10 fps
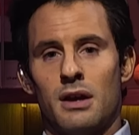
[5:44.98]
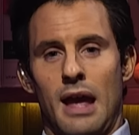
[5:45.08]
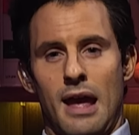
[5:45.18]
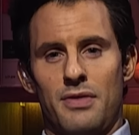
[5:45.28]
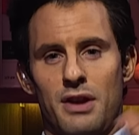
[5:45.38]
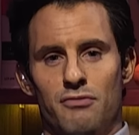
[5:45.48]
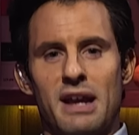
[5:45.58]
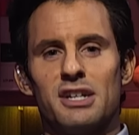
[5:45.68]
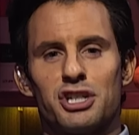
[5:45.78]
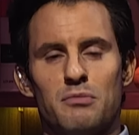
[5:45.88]
And they
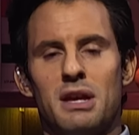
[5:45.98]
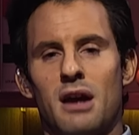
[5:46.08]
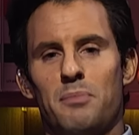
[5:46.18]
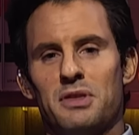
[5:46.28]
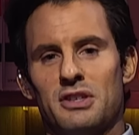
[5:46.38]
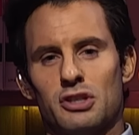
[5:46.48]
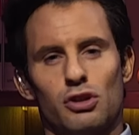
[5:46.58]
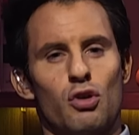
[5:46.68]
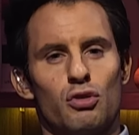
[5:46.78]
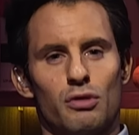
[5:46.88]
arranged to meet up at this
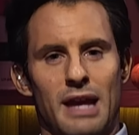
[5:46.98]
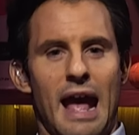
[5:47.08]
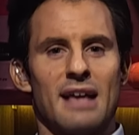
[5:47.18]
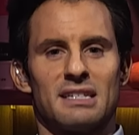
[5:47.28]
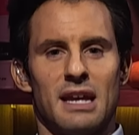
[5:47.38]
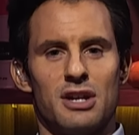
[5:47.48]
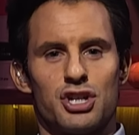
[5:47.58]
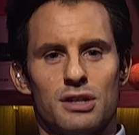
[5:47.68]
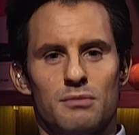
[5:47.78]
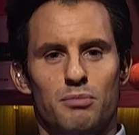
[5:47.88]
local gas
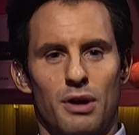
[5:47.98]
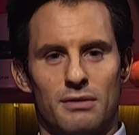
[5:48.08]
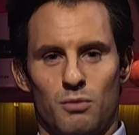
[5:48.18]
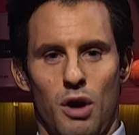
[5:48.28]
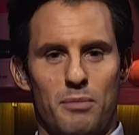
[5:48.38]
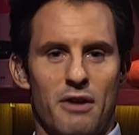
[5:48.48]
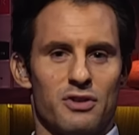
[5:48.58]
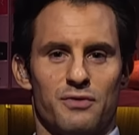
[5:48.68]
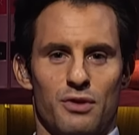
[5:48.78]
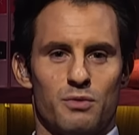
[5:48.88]
station, but while
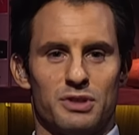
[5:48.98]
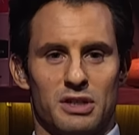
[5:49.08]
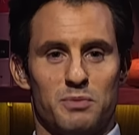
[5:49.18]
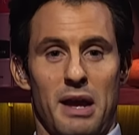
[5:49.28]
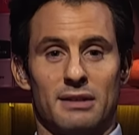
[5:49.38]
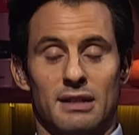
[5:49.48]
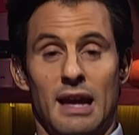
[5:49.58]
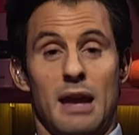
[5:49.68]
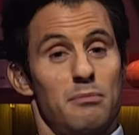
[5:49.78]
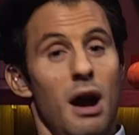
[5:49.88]
Beresford was expecting
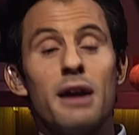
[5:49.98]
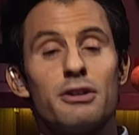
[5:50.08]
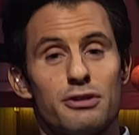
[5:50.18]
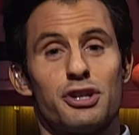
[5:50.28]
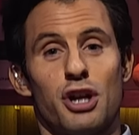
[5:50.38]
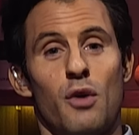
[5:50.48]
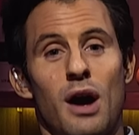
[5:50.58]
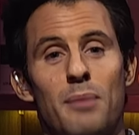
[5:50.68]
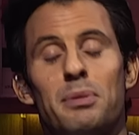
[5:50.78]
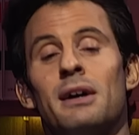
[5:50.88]
a minor to show
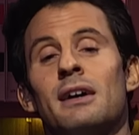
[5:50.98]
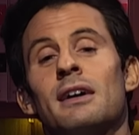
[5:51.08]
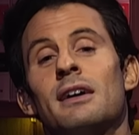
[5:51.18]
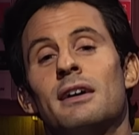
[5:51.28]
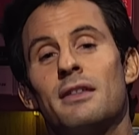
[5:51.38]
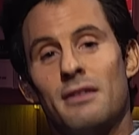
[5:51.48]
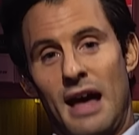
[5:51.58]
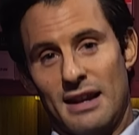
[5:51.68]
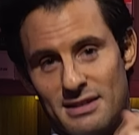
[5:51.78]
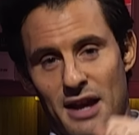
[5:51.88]
up,
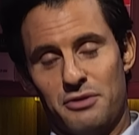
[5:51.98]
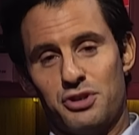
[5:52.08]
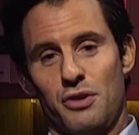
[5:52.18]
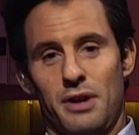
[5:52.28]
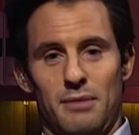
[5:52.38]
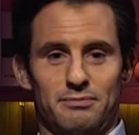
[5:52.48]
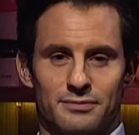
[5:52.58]
that is not who showed up.